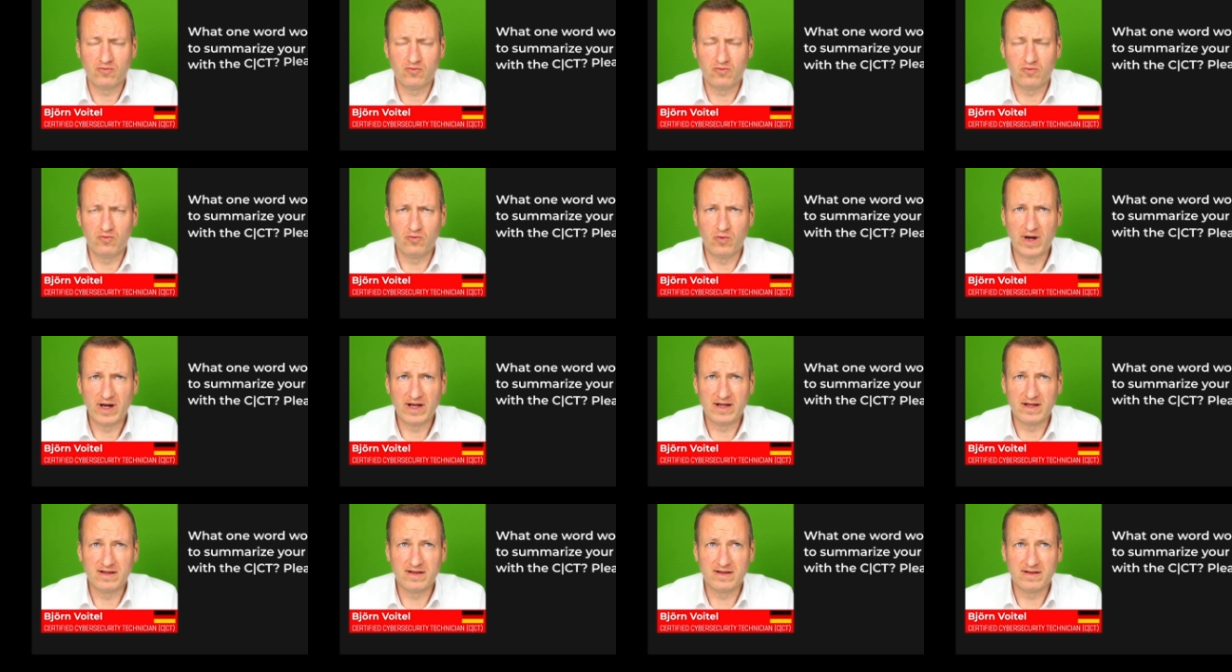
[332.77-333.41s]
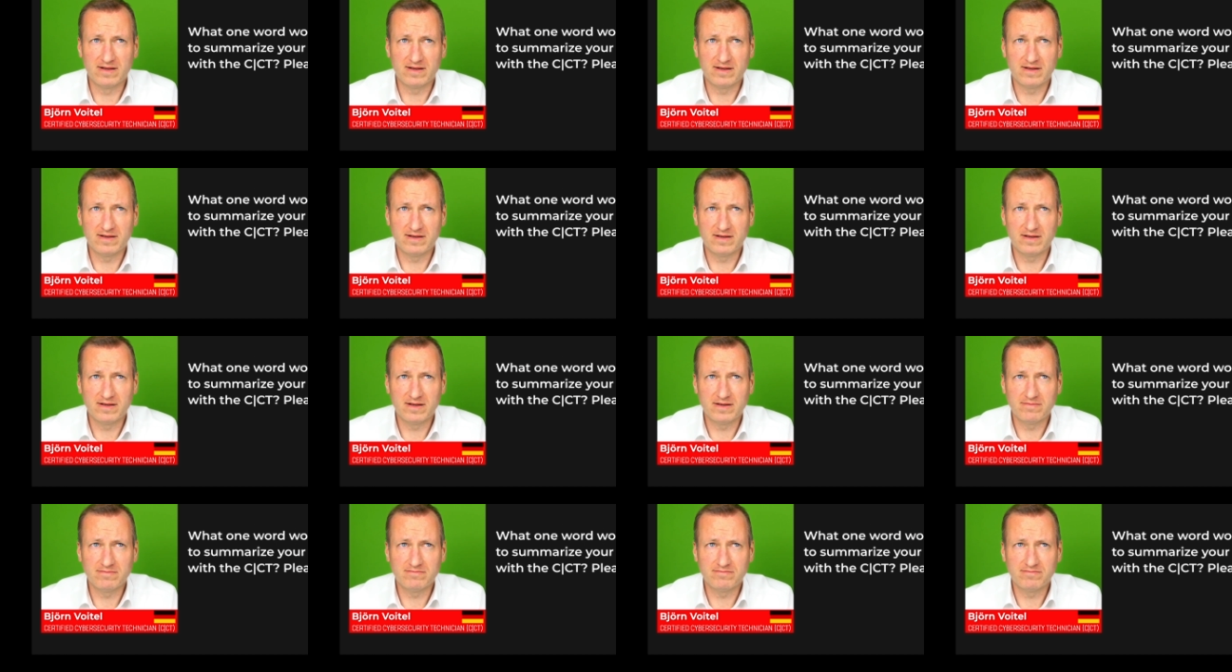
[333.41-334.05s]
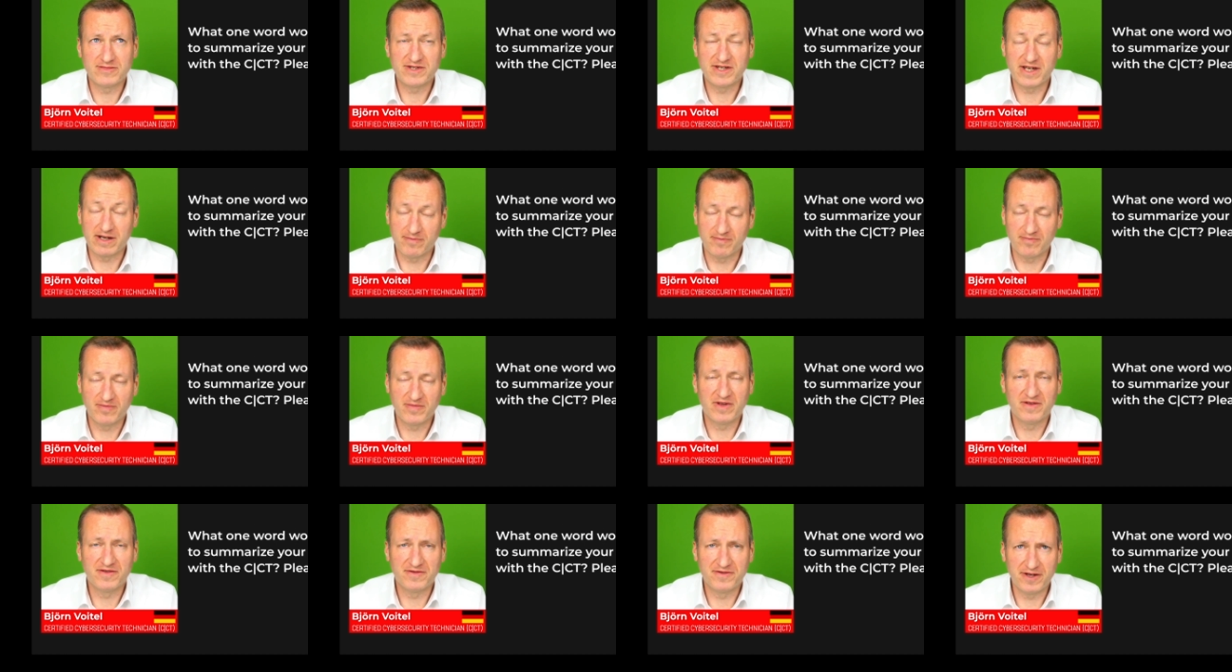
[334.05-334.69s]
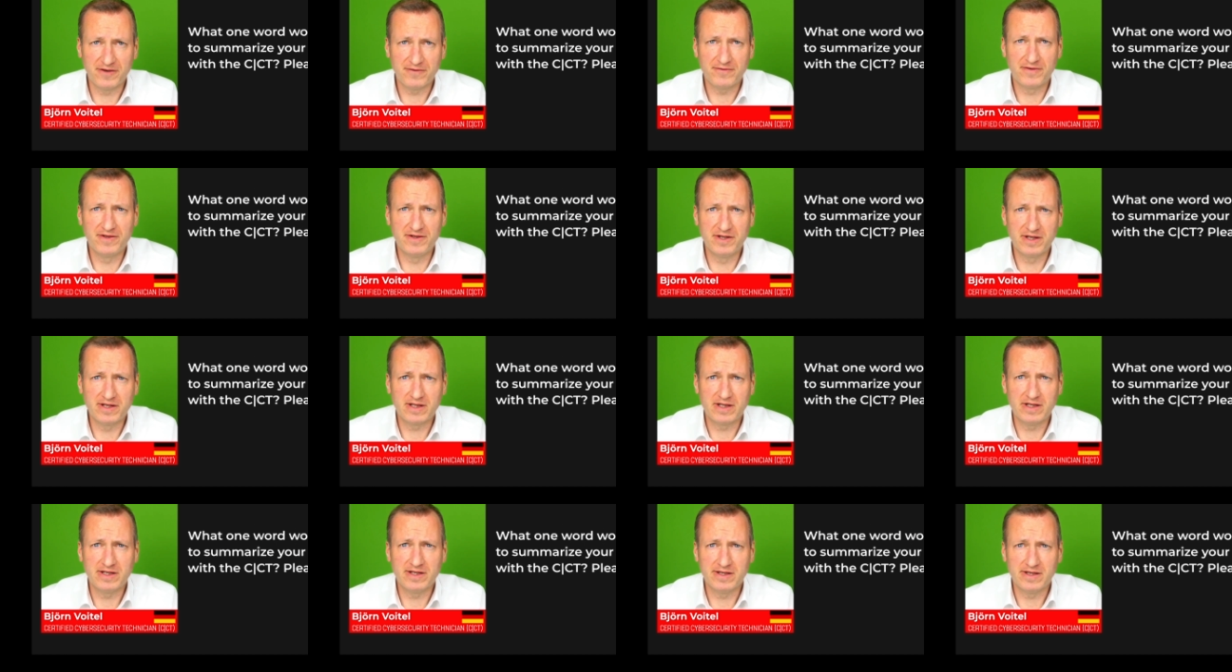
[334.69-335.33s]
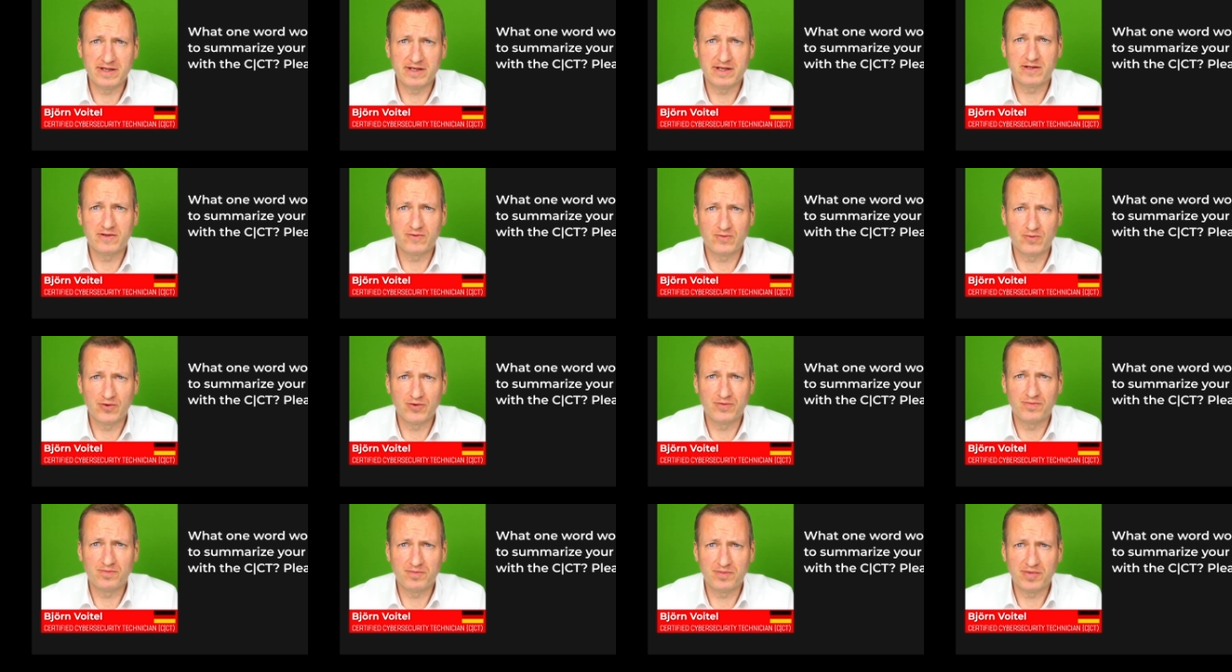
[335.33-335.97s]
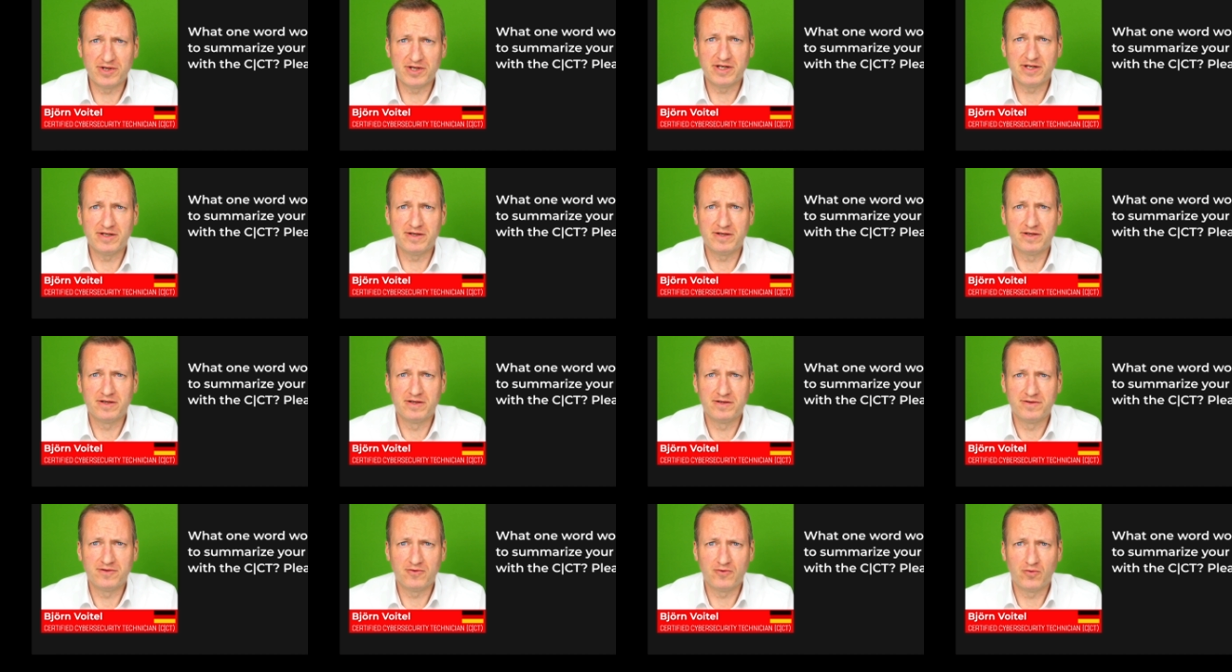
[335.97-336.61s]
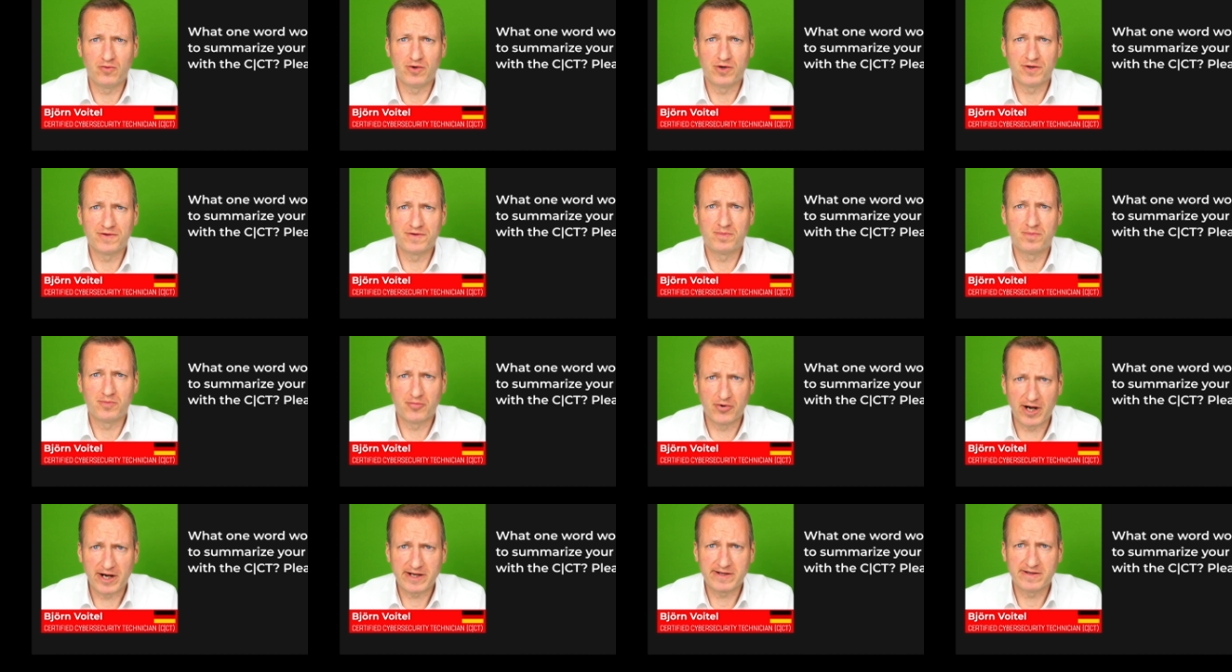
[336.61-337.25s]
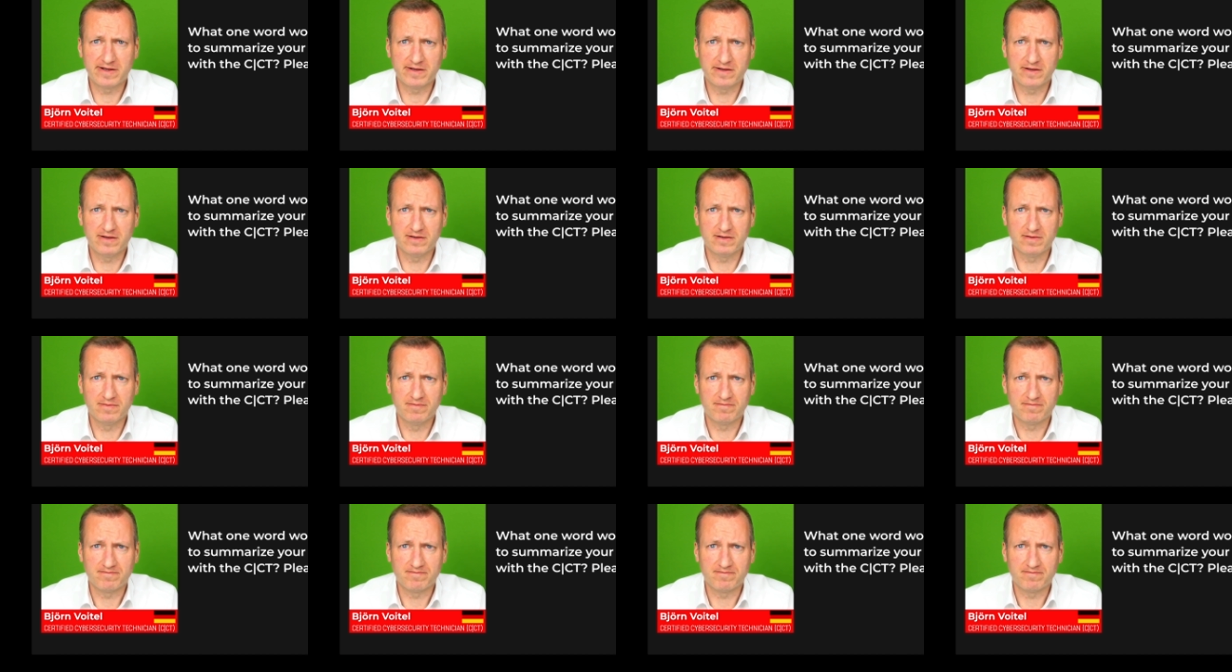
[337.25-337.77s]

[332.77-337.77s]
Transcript: well um, yeah definitely it would be the word practical